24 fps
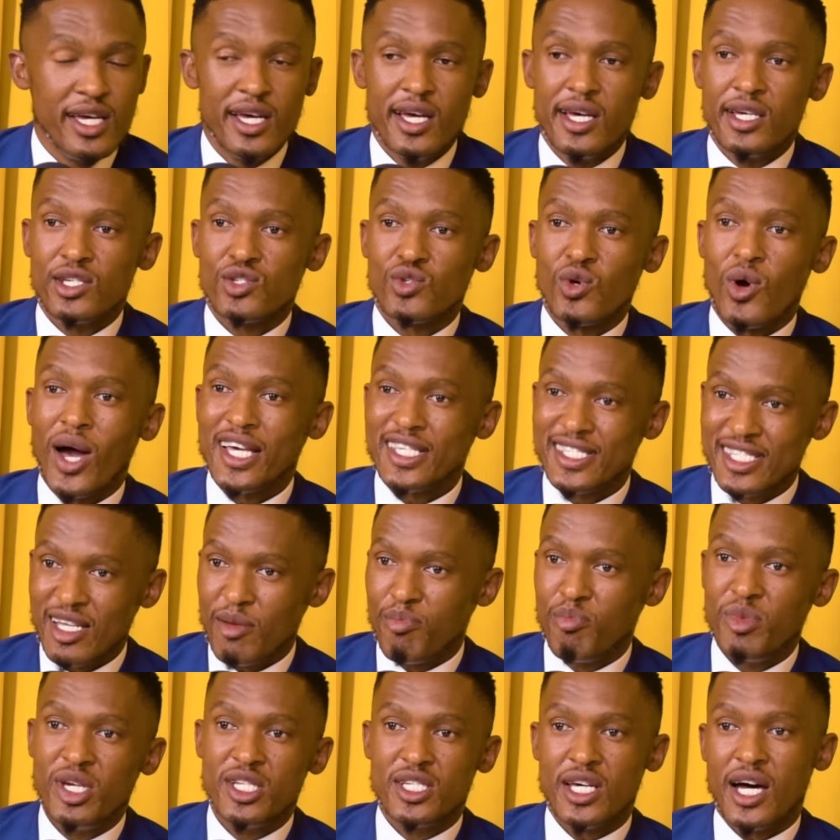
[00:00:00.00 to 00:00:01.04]
So I
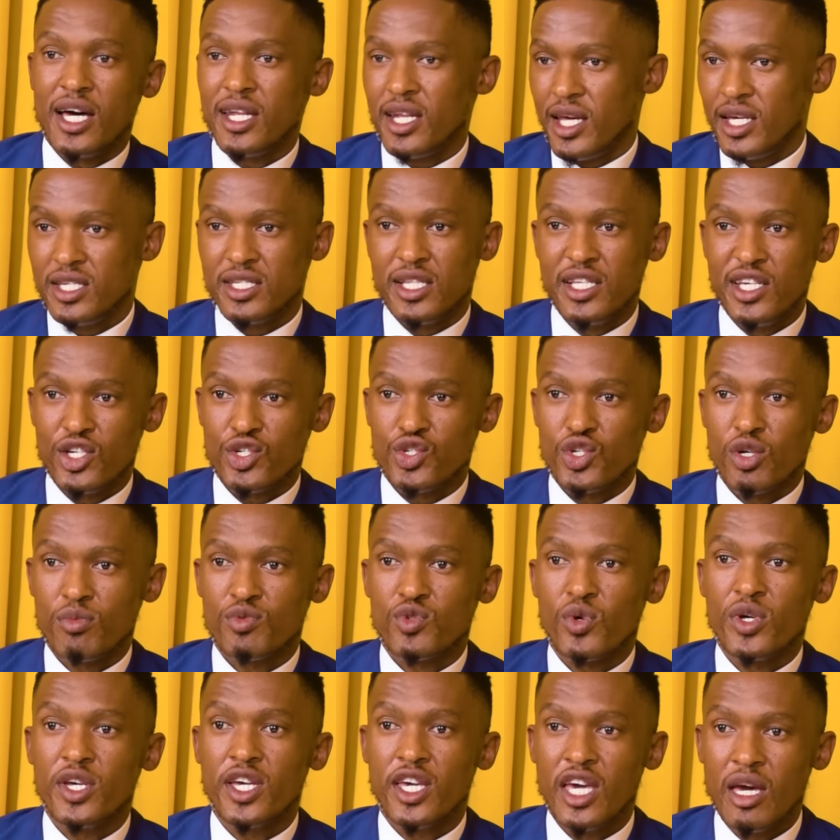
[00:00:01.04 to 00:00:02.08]
submit under his leadership. So
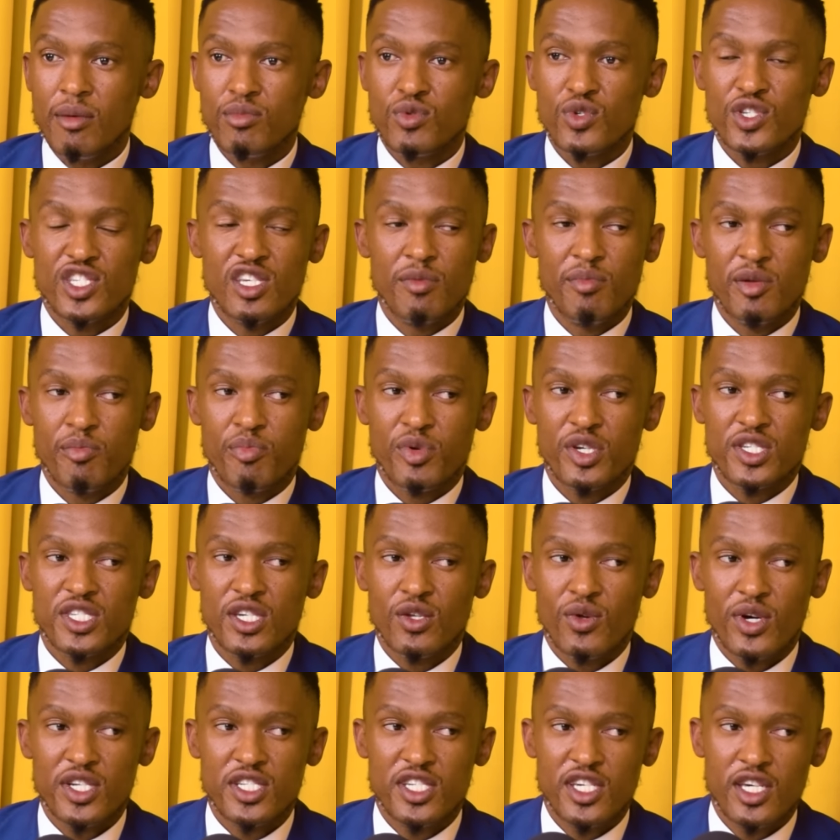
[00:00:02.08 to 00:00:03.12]
he came to see me in prison
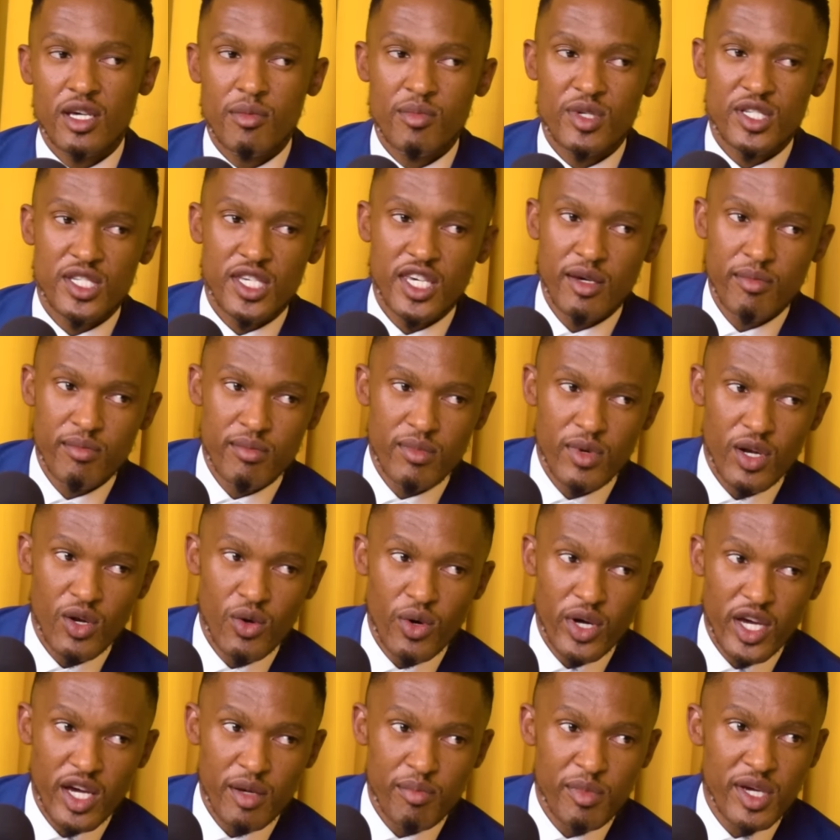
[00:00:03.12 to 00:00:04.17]
or to give me a scheme.
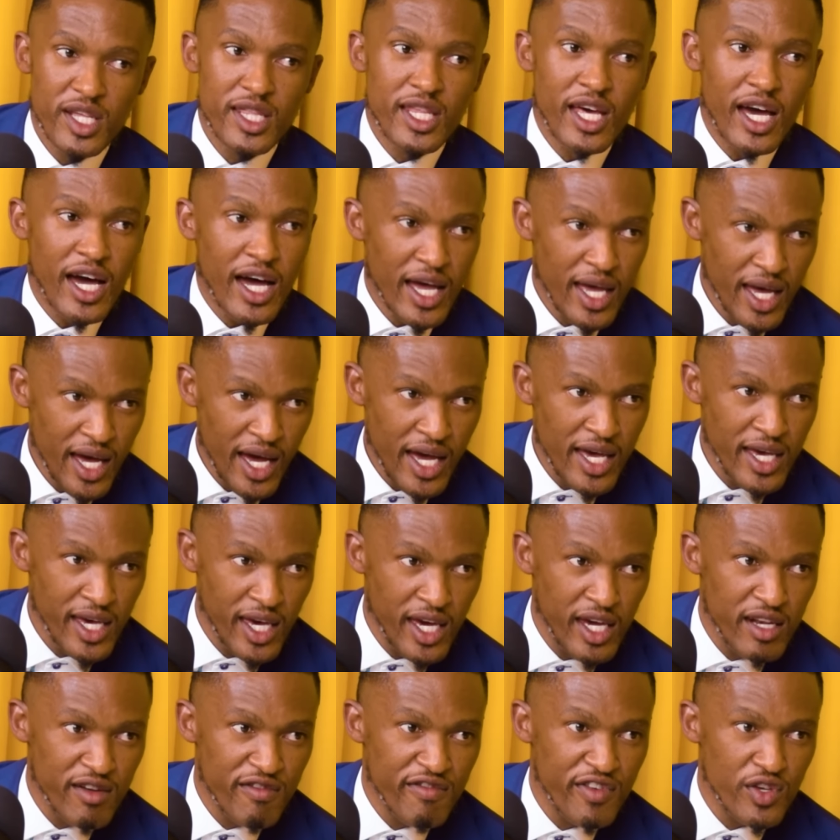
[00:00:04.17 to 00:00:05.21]
Look at me in the eye. I
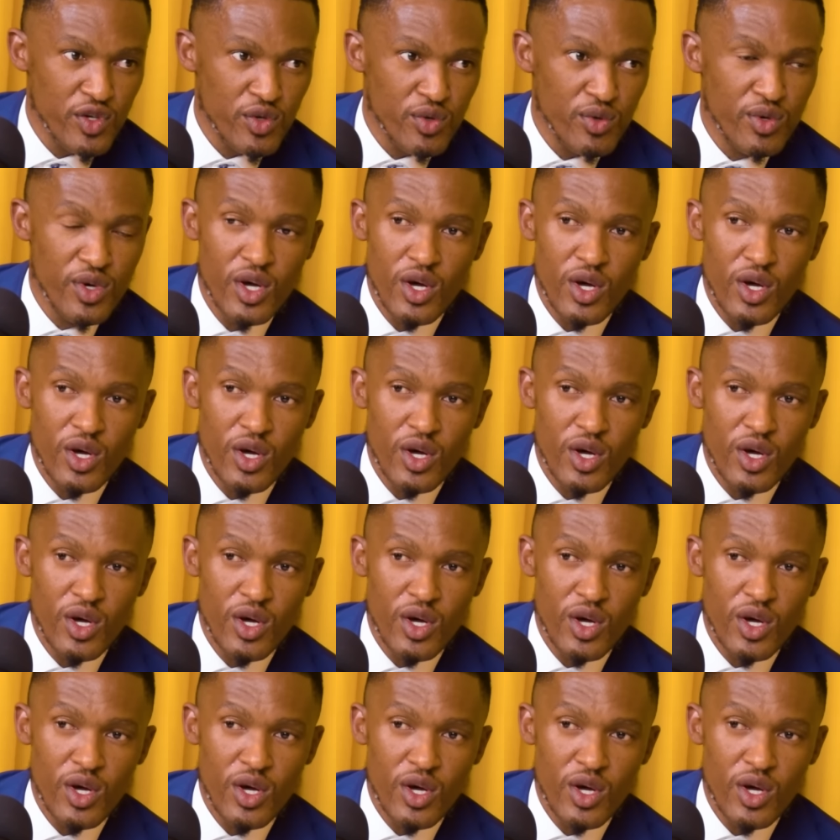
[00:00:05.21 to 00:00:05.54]
envy you.